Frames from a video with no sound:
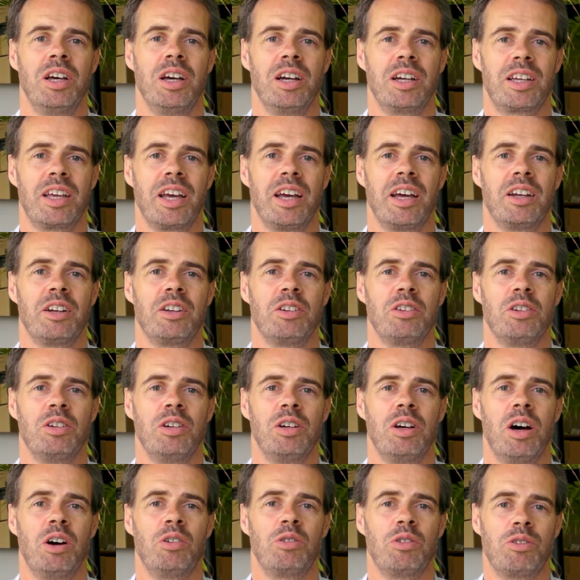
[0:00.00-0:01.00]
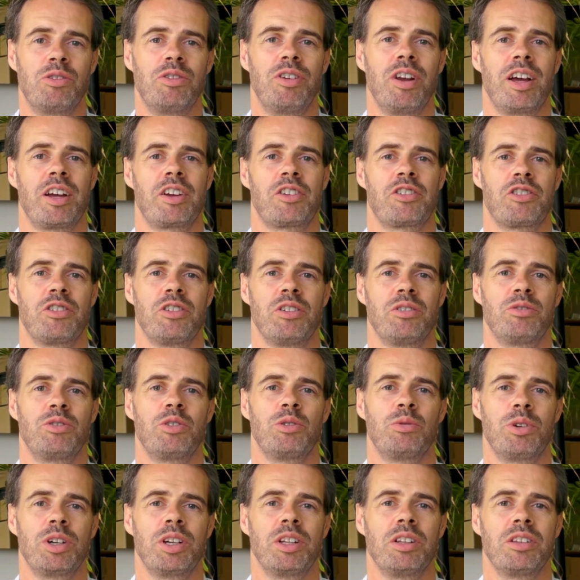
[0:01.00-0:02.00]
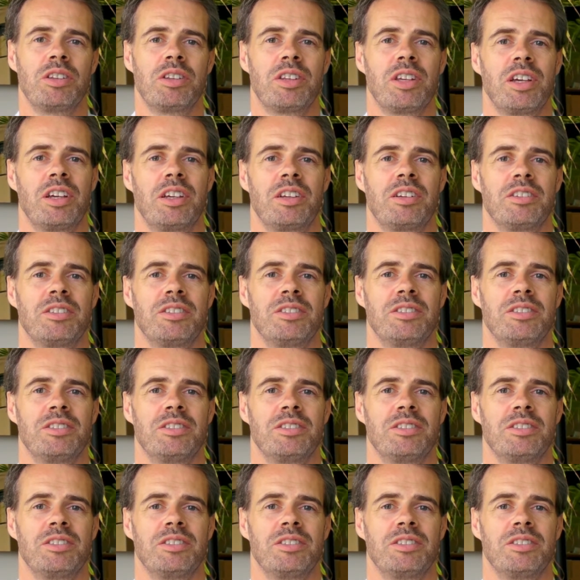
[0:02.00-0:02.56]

Again, a reflection of the real thing.